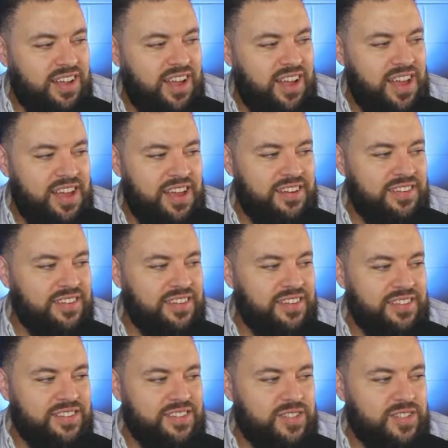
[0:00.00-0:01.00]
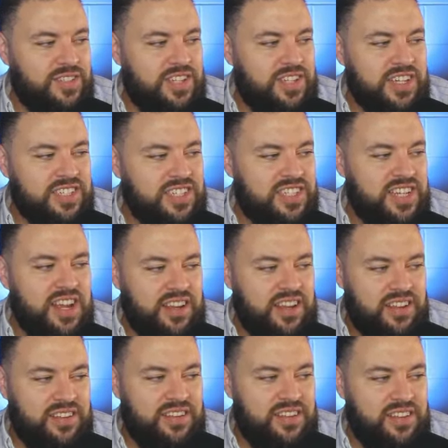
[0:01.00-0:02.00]
And Texas
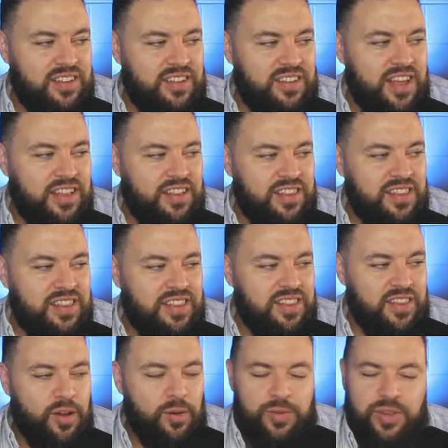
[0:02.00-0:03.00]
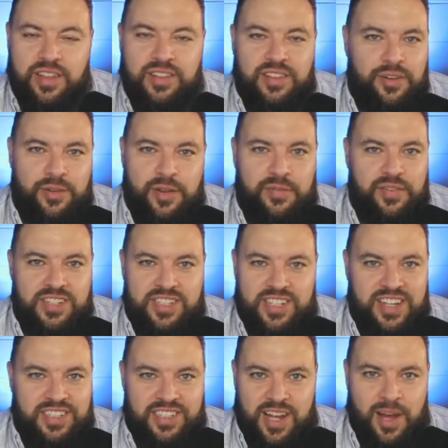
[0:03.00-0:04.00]
Tech, they, no, they, their defense
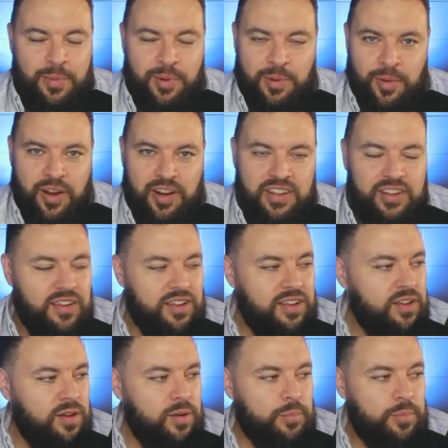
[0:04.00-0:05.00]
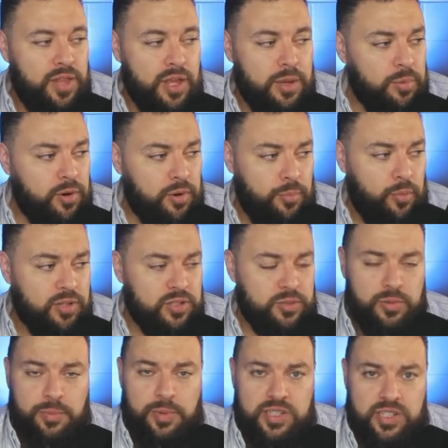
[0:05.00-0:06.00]
can't stop anybody, but they can put up
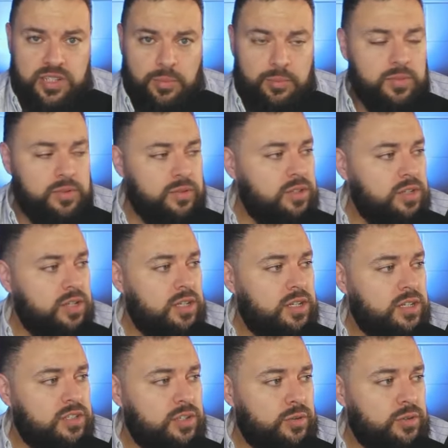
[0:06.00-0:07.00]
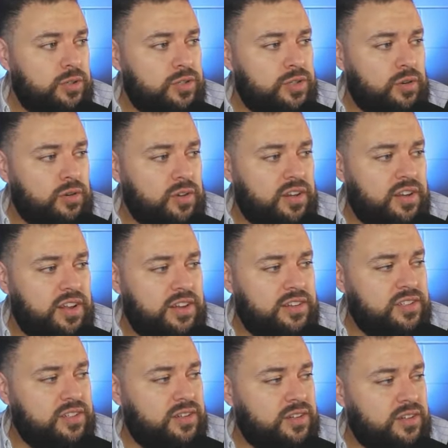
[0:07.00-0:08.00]
points with the best of them. So you start looking
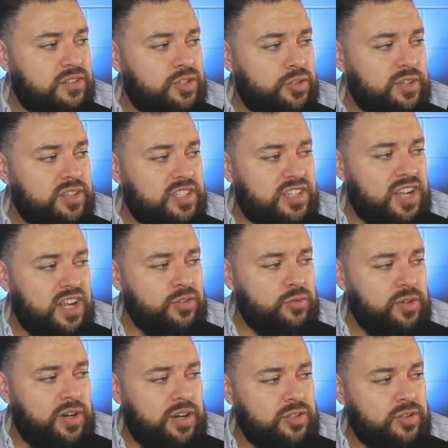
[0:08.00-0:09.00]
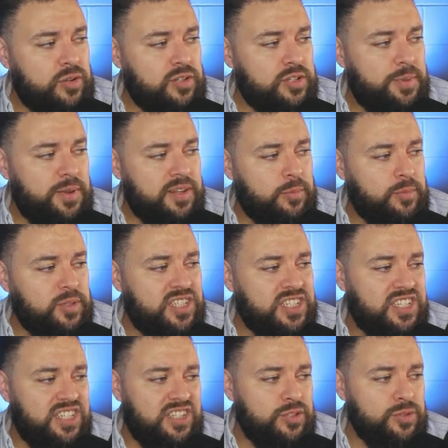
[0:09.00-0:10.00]
at uh, strength of schedule. Arizona displayed number
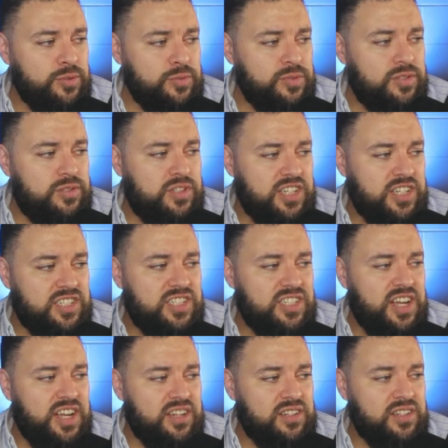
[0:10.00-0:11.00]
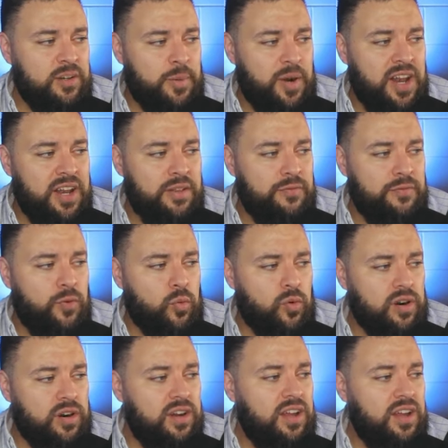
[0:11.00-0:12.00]
62, Texas Tech number 84.